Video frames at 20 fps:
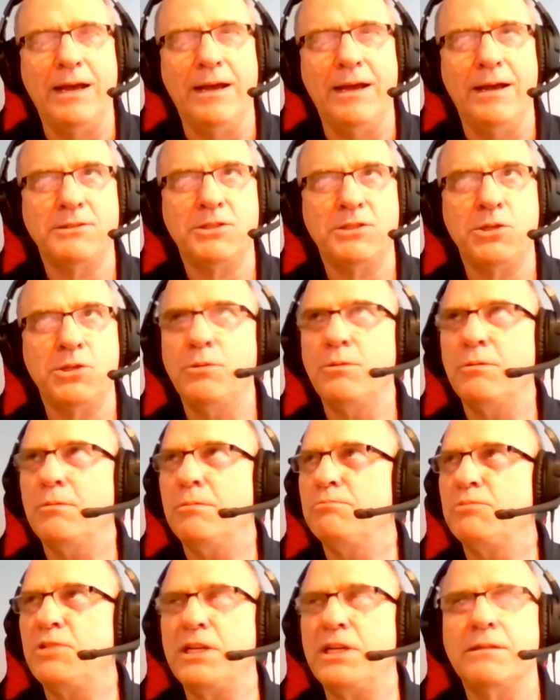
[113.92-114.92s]

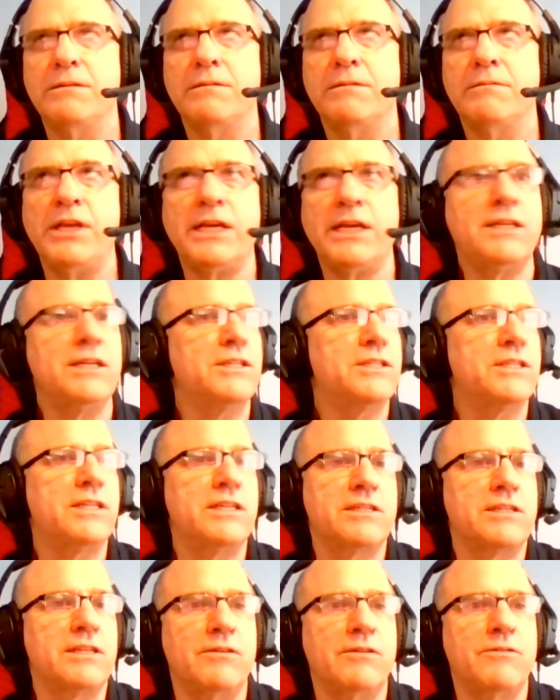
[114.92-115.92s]
to
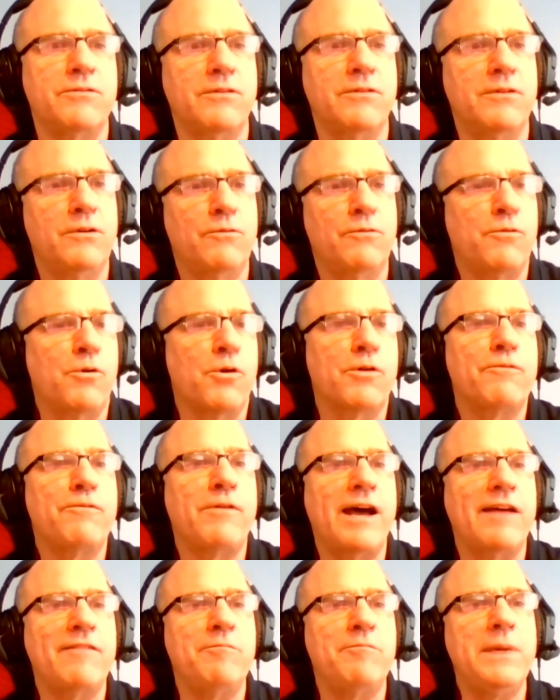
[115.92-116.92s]
thicknesses of 4 or
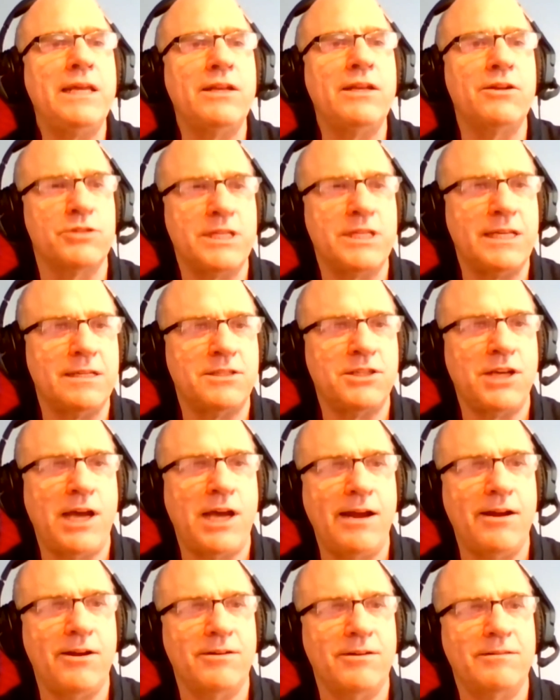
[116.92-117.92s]
5 meters, the
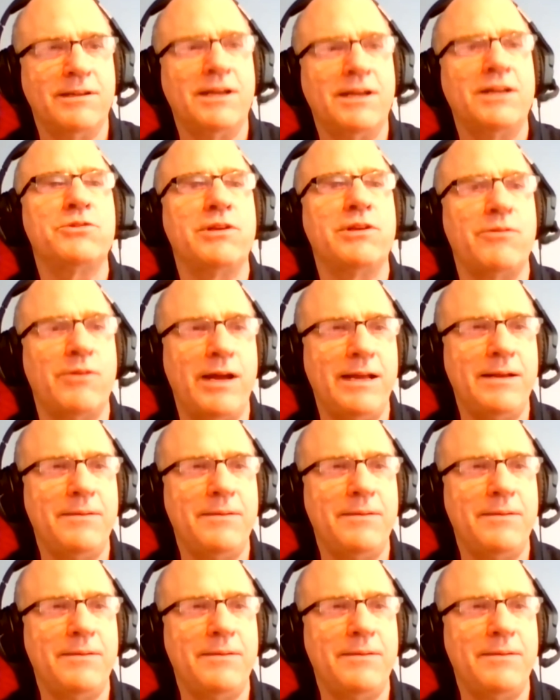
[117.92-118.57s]
entire country, right?